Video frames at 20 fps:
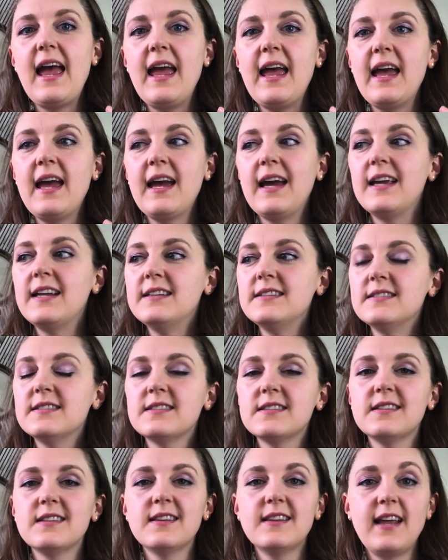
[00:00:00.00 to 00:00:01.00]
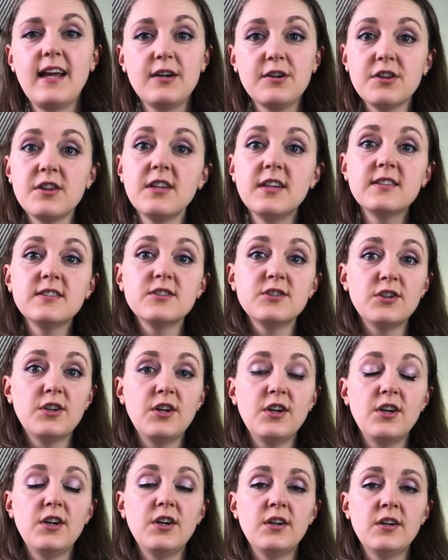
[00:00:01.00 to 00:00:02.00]
and that are things
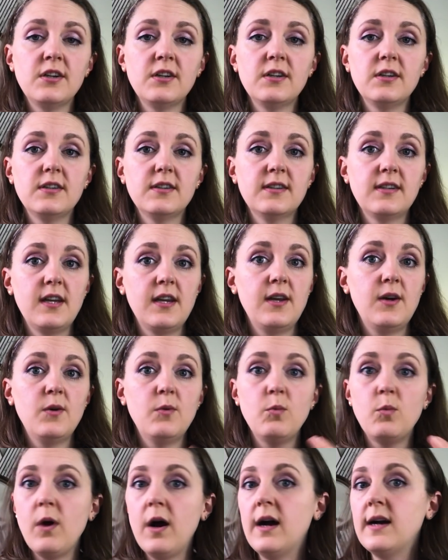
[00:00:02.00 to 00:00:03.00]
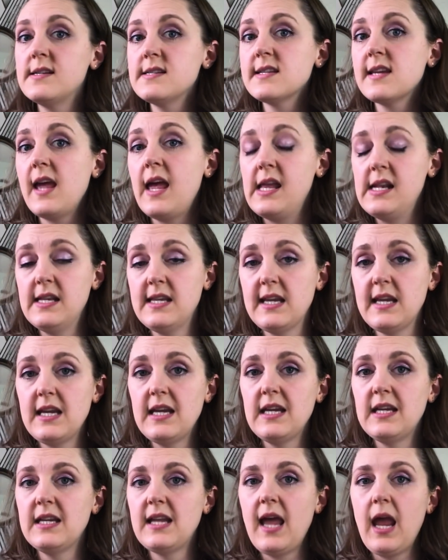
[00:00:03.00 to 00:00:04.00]
you're gonna want and
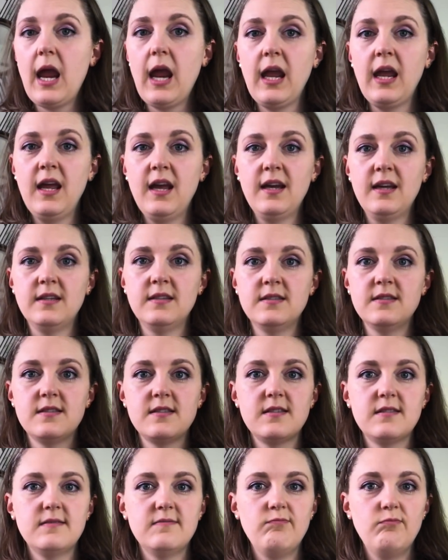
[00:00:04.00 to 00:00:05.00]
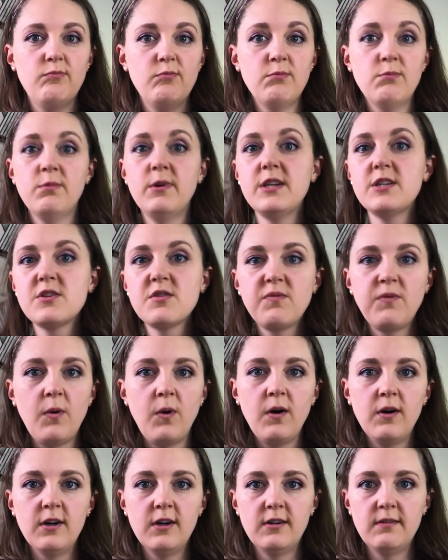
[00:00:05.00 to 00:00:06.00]
need and reach
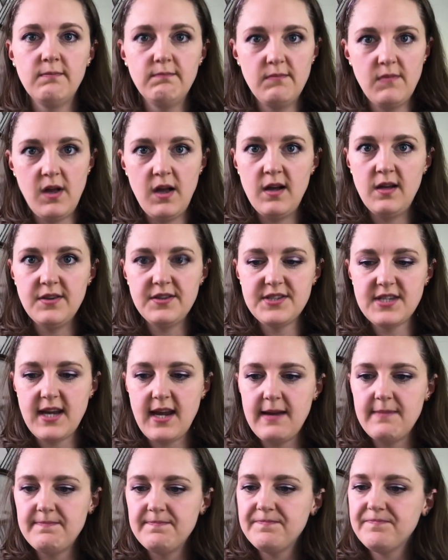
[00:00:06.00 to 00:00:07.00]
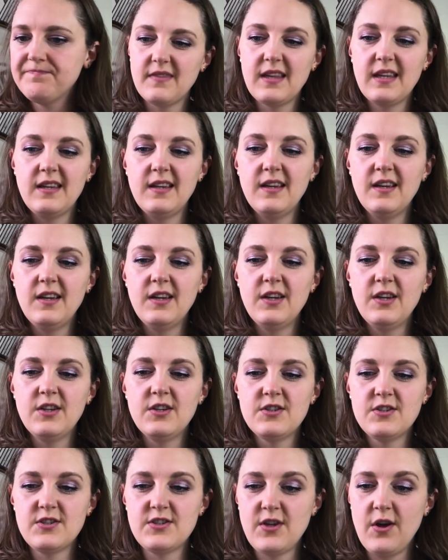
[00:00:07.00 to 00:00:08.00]
for all the time.
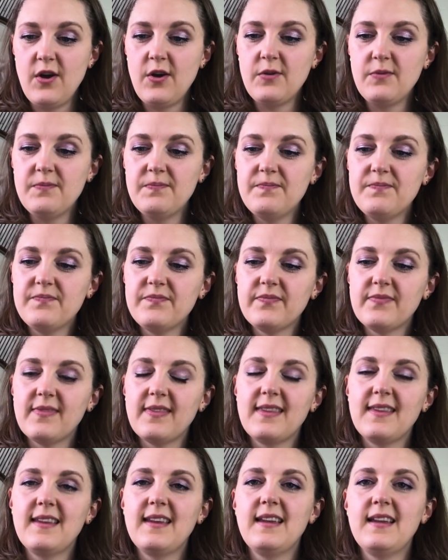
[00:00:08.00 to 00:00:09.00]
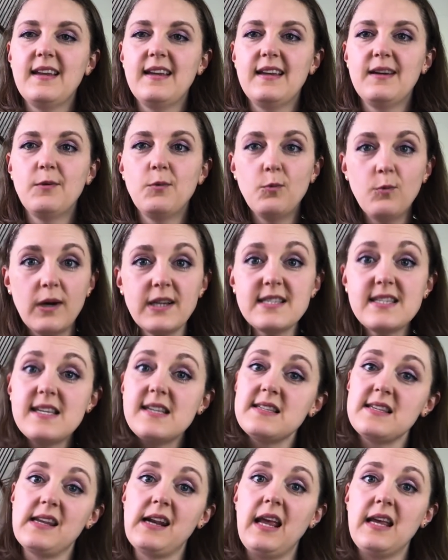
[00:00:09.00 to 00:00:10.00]
So, what
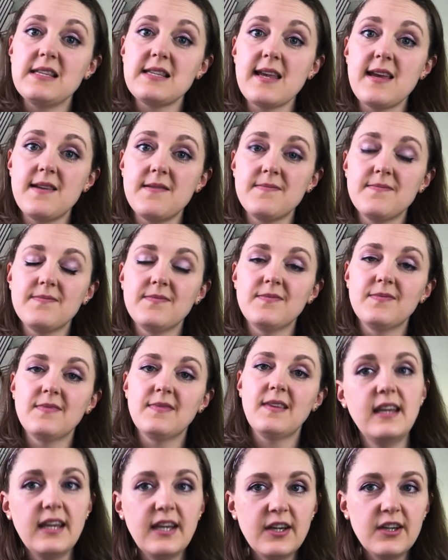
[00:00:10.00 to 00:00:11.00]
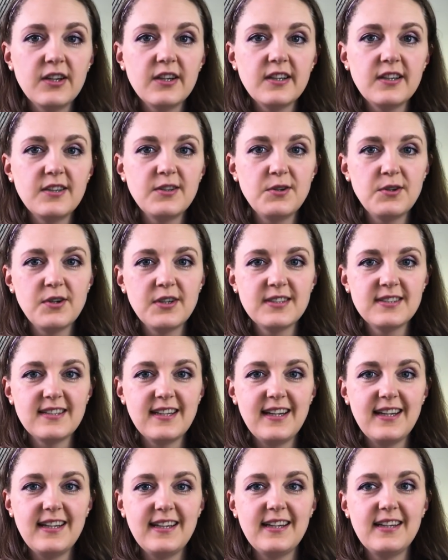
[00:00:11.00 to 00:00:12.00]
season is it? Here in New York
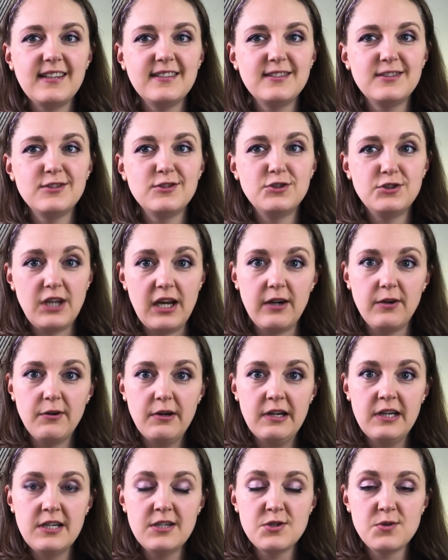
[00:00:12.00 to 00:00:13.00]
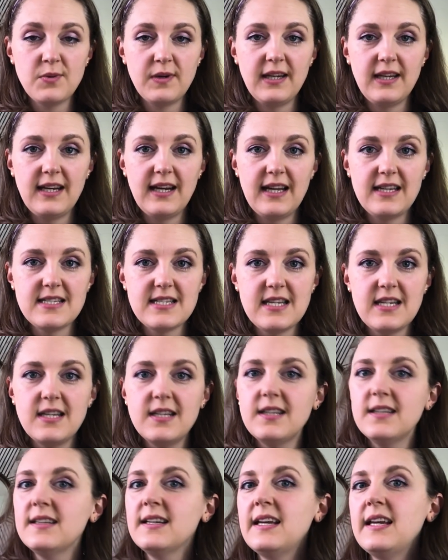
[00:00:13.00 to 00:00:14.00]
City, it's January
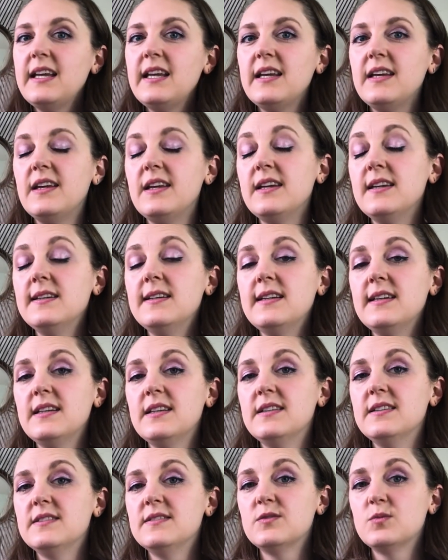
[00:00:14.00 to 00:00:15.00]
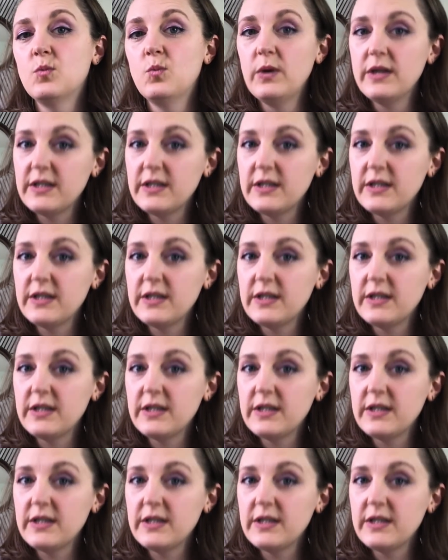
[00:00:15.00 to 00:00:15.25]
2019. It is